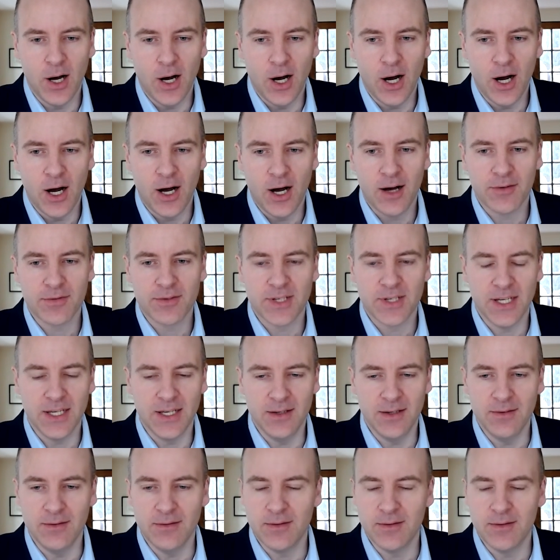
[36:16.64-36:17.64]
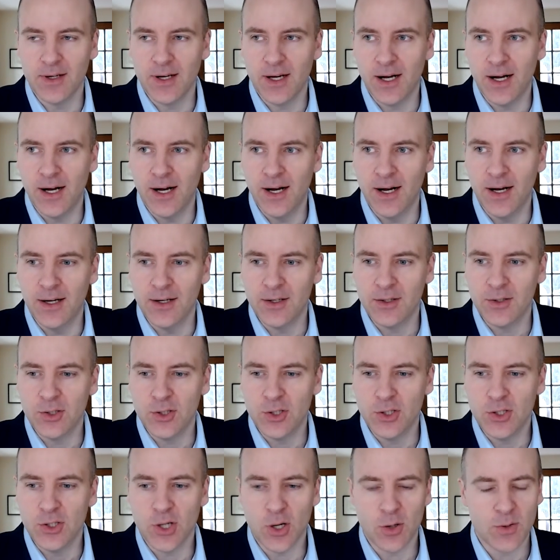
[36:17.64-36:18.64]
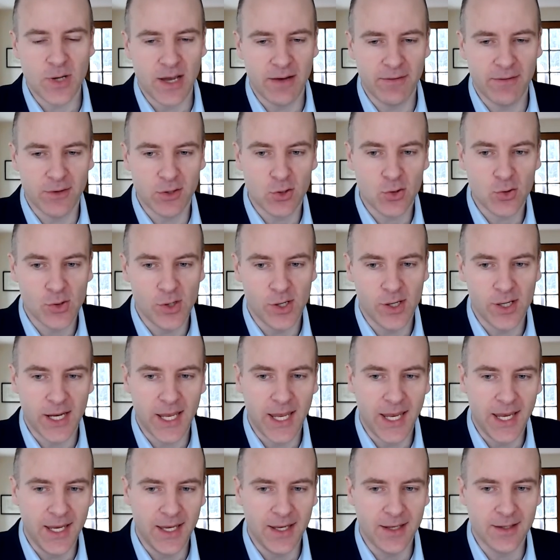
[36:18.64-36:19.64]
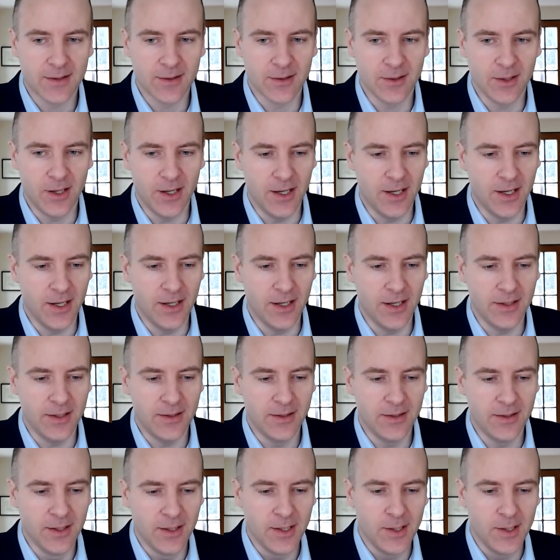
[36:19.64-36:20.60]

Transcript: often don't have a strong handle on